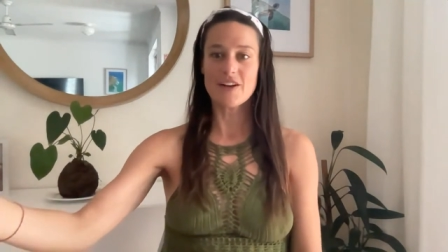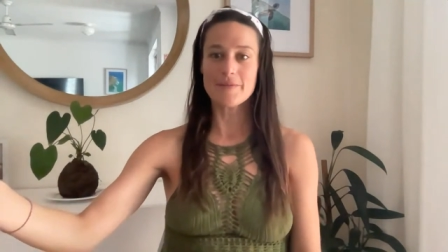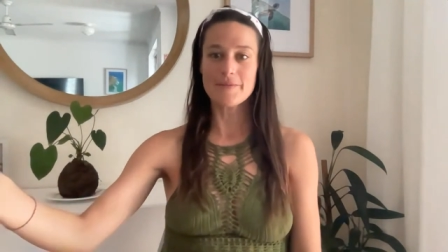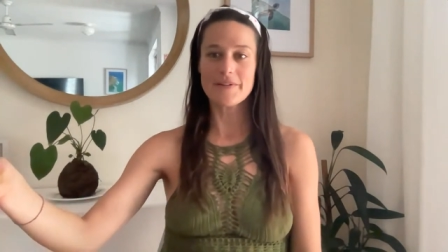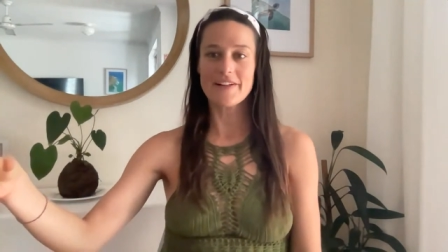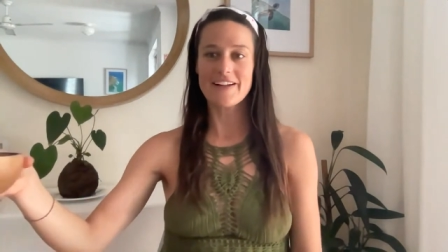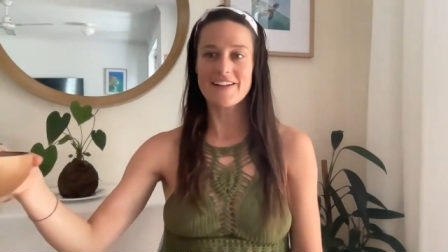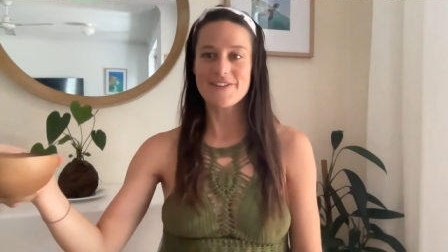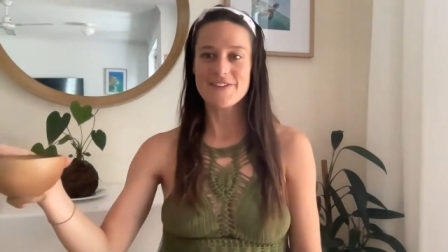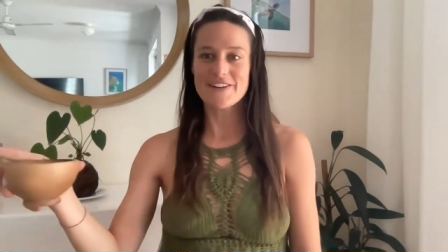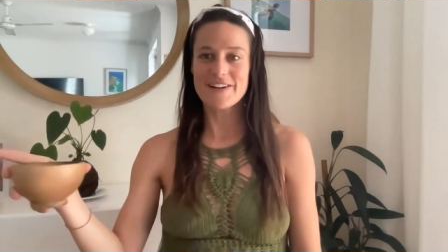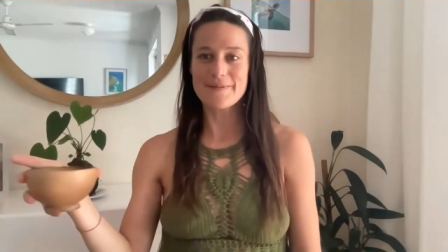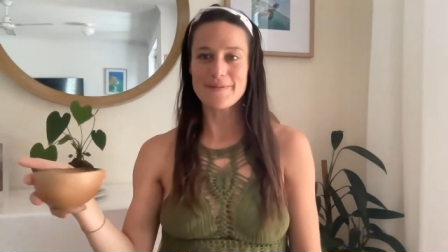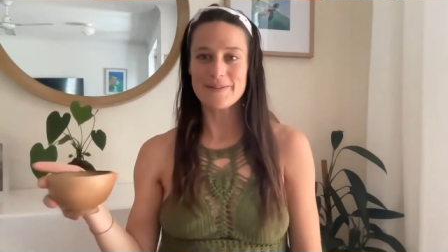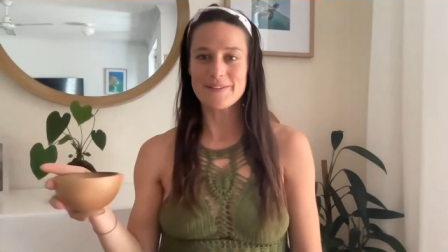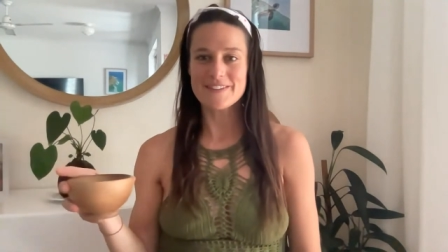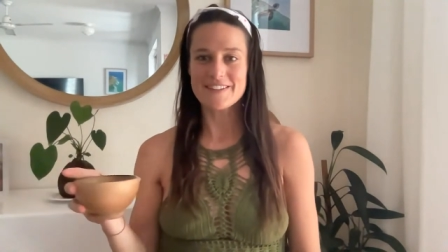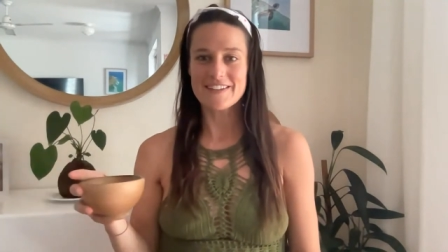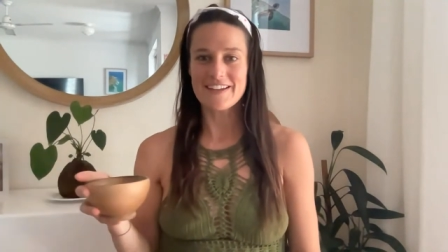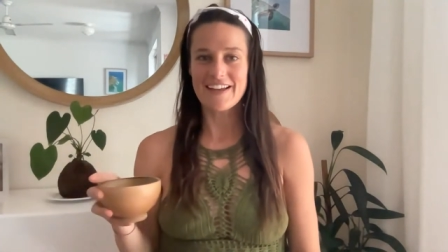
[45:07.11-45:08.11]
I'm glad you're
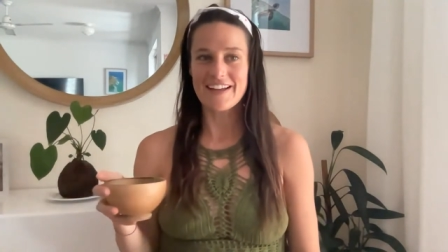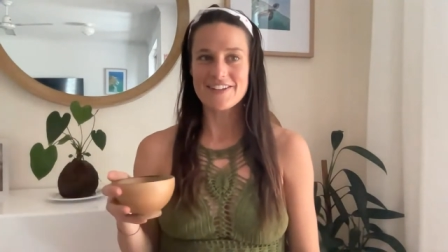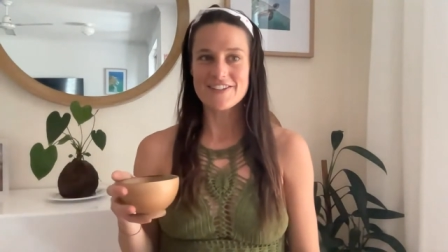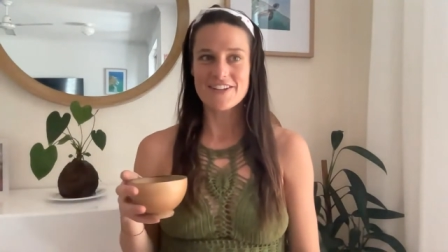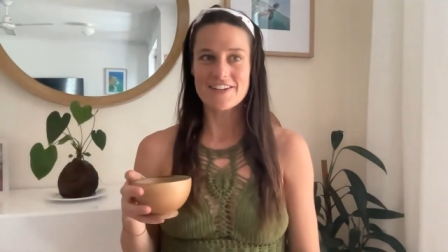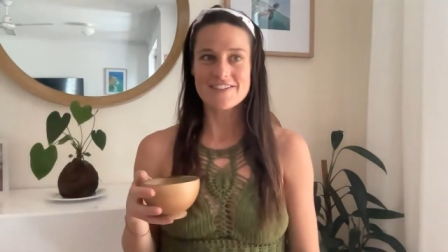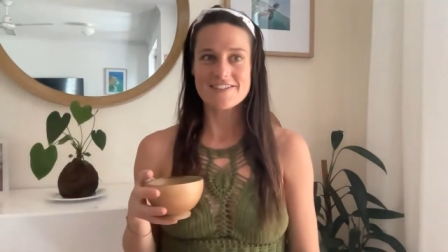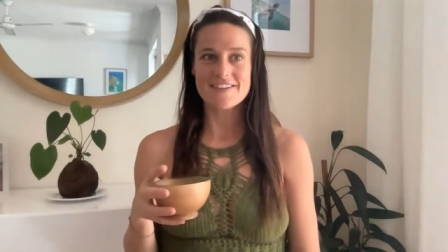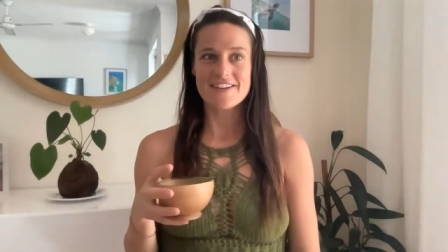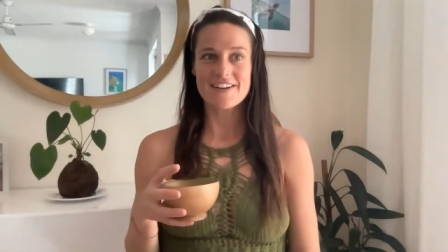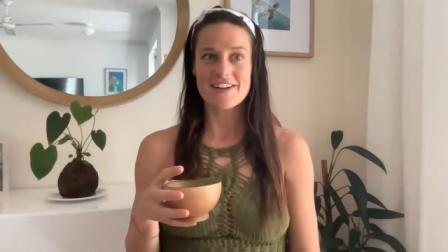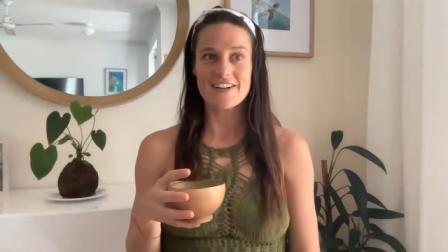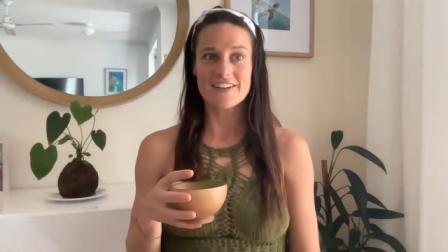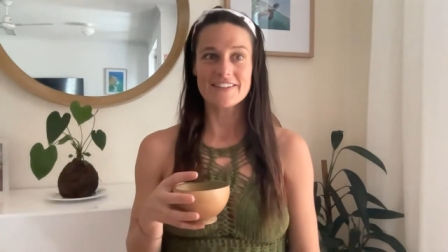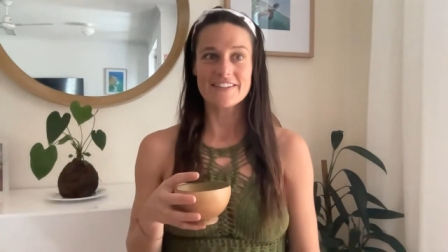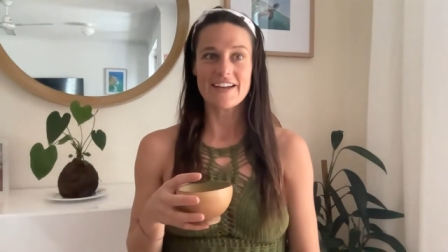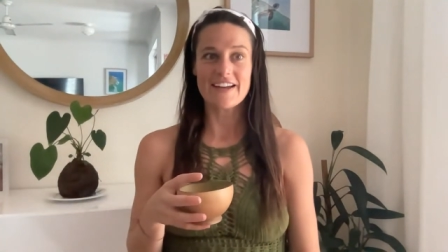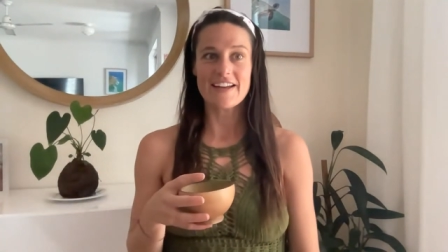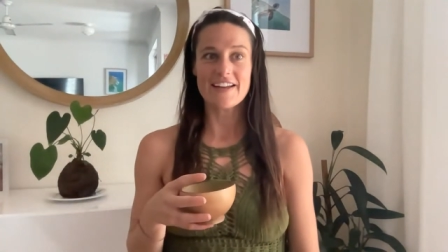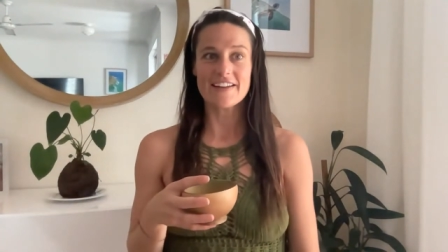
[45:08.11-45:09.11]
able to catch us here
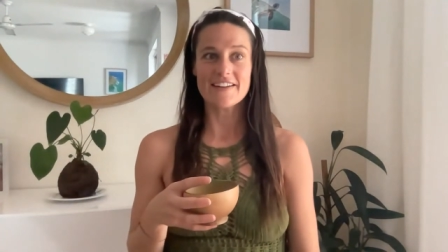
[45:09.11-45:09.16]
at the